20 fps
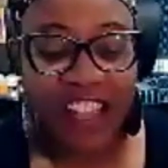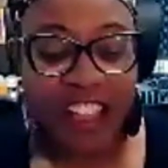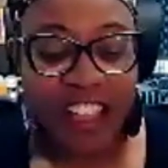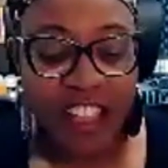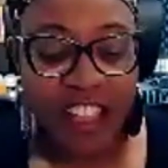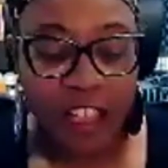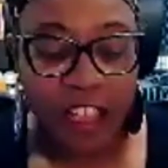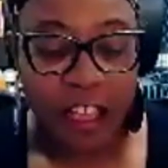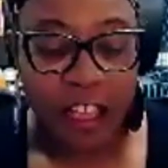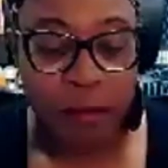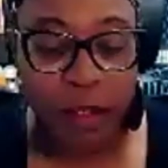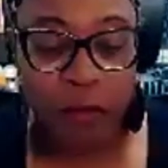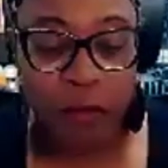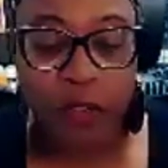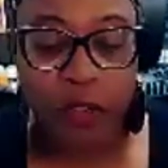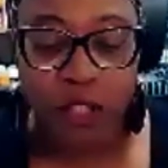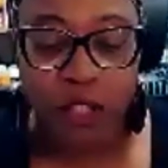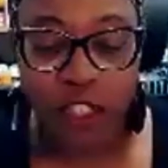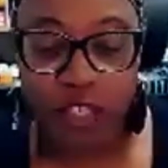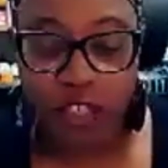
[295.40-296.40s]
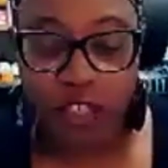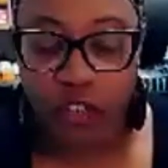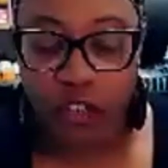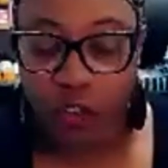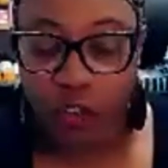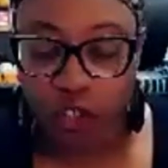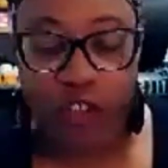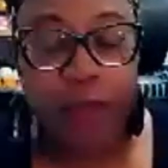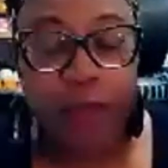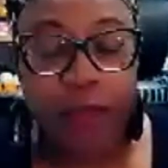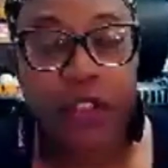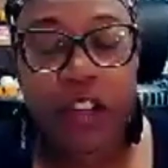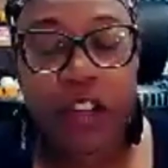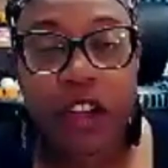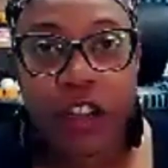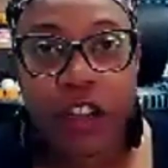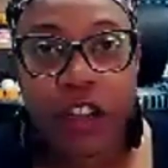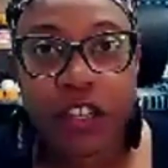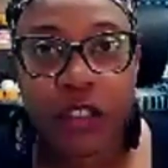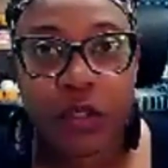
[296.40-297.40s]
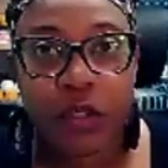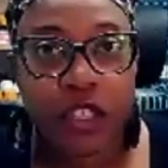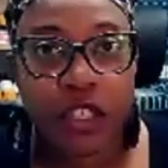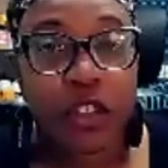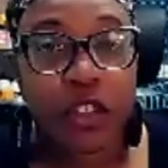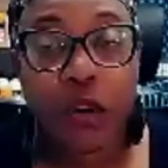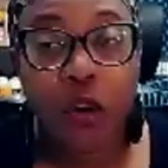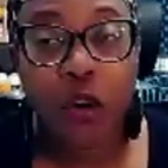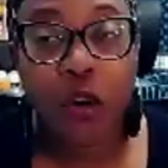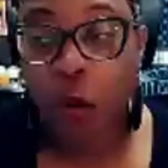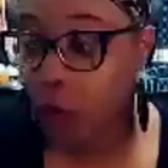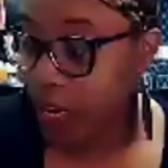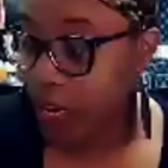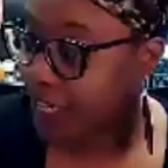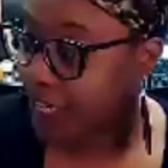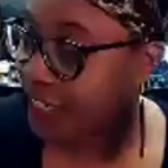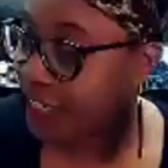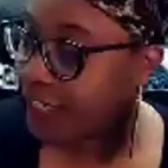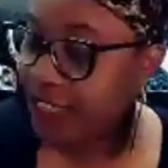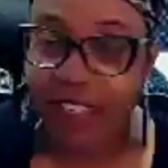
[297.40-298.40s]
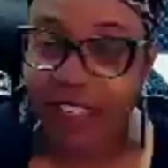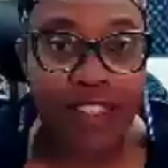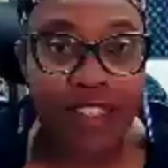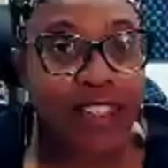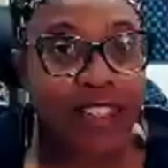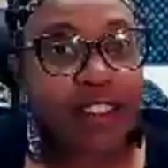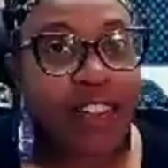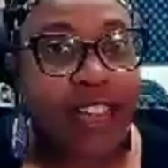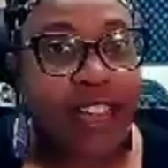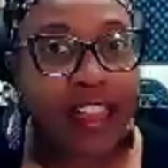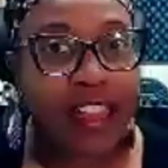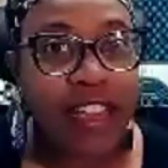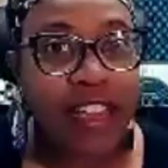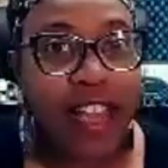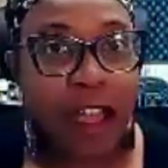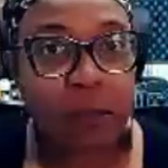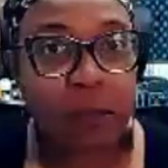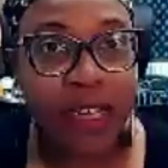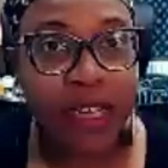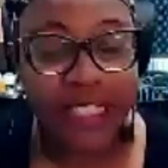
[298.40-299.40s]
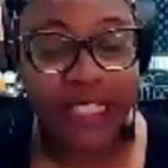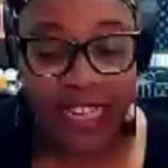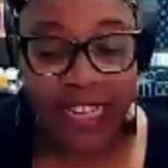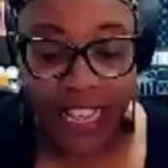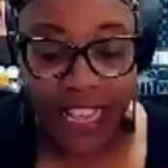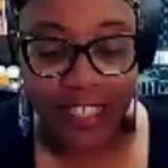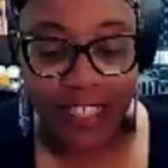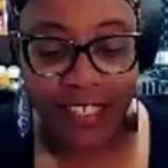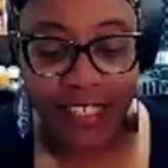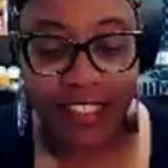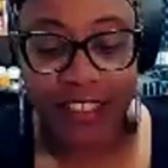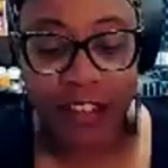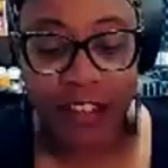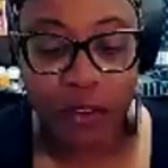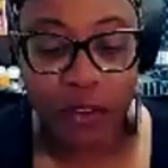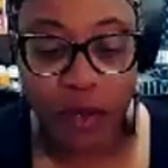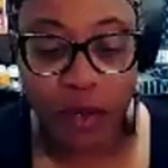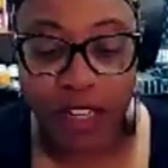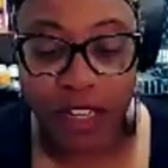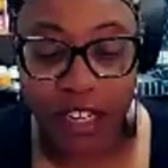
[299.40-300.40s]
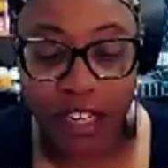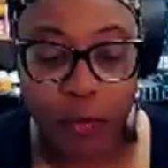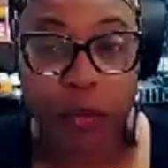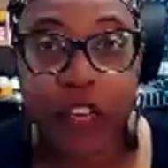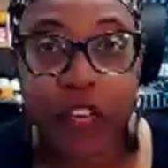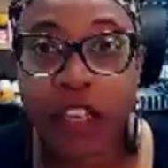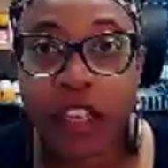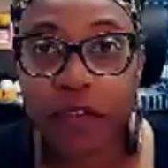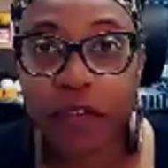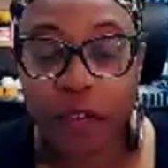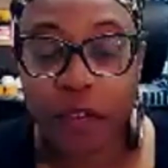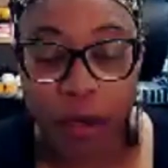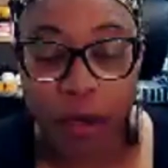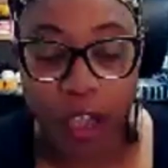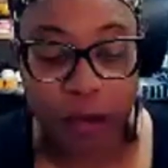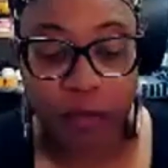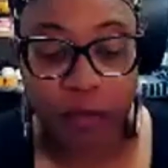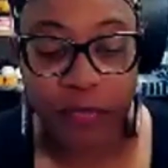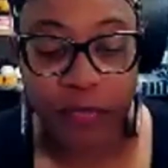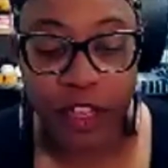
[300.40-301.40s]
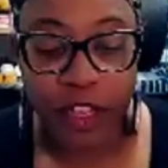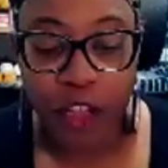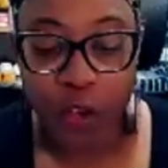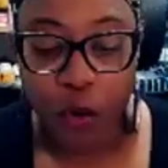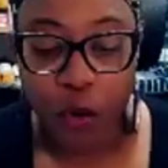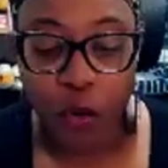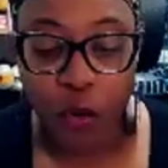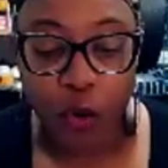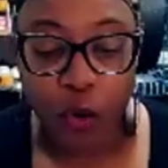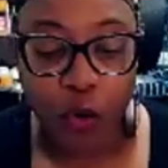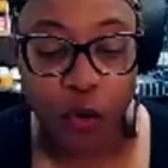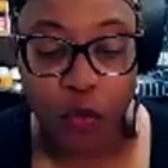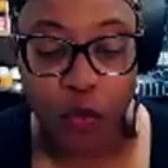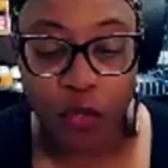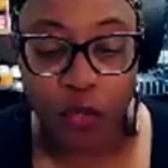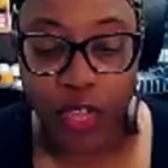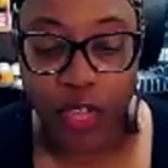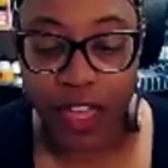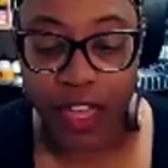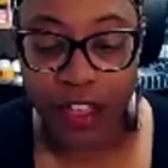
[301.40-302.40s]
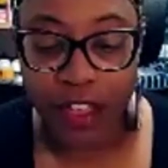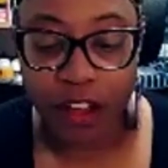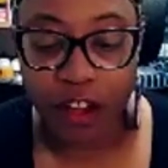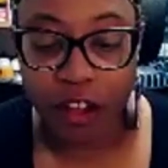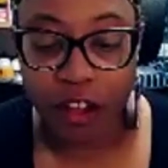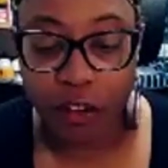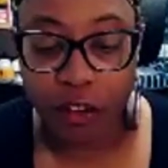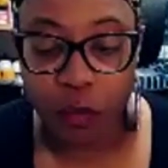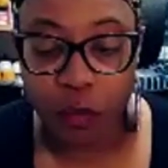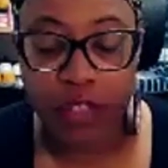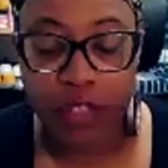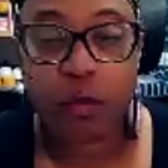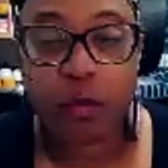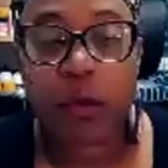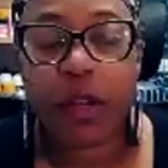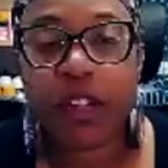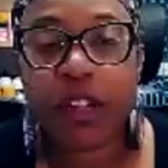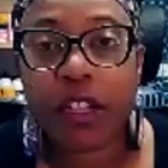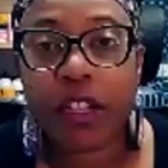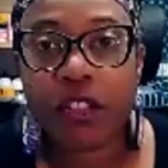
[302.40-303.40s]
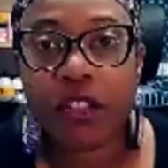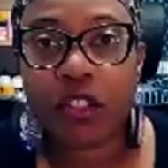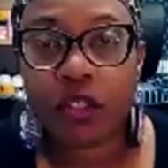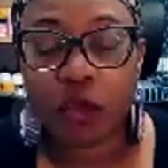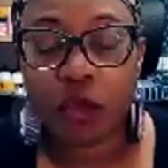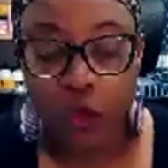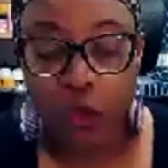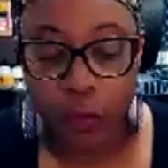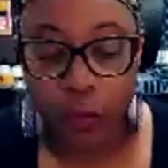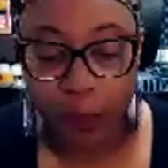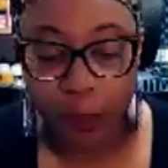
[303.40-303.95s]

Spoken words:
and my What's Your Strength cards, which are always at my desk when I'm working from home, or they are with me when I go to school.